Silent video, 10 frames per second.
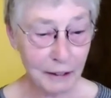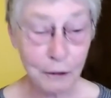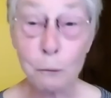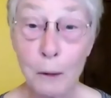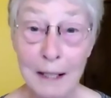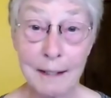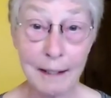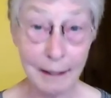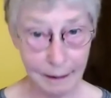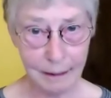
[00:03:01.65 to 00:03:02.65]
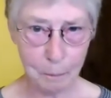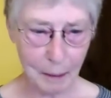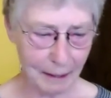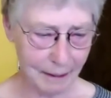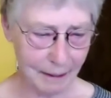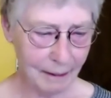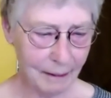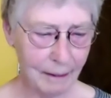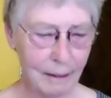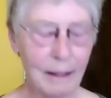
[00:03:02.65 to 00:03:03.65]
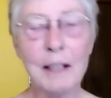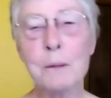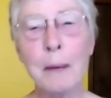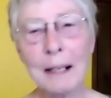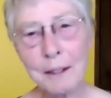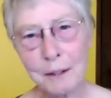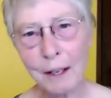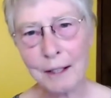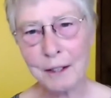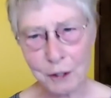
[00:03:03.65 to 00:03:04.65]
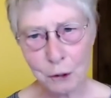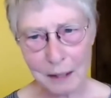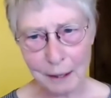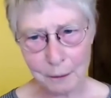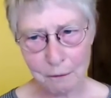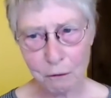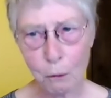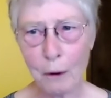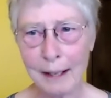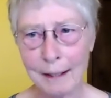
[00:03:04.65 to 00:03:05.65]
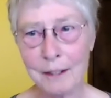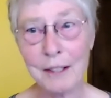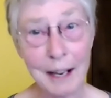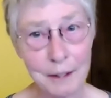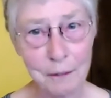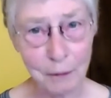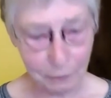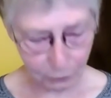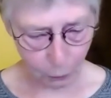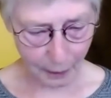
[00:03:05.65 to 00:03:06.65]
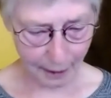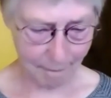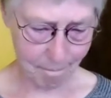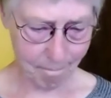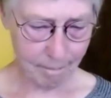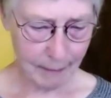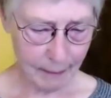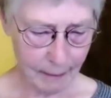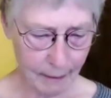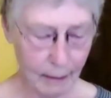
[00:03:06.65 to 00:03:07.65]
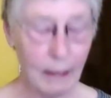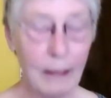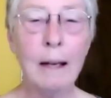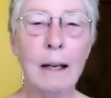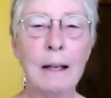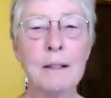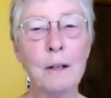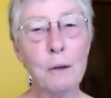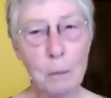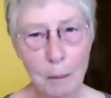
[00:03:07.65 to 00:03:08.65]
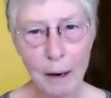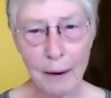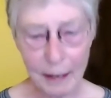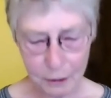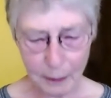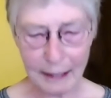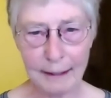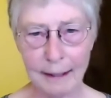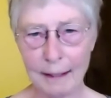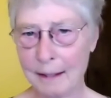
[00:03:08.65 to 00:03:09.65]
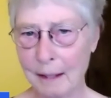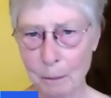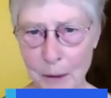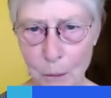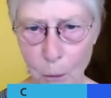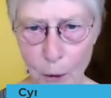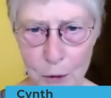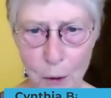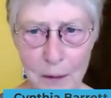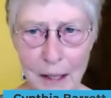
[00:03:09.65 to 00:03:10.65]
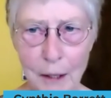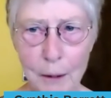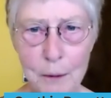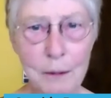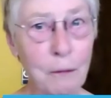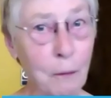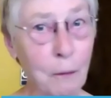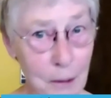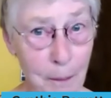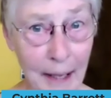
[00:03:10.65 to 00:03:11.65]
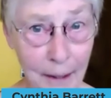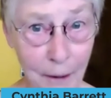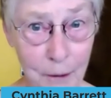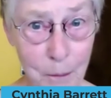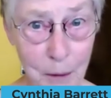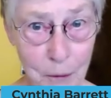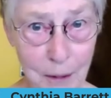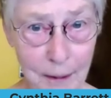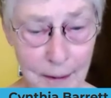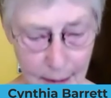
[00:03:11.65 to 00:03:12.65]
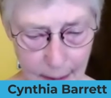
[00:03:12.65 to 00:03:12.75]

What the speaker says: Rusty Mead has practiced law since 2004 in Jacksonville, Florida. His local bar has recognized him with awards over the years for his many contributions,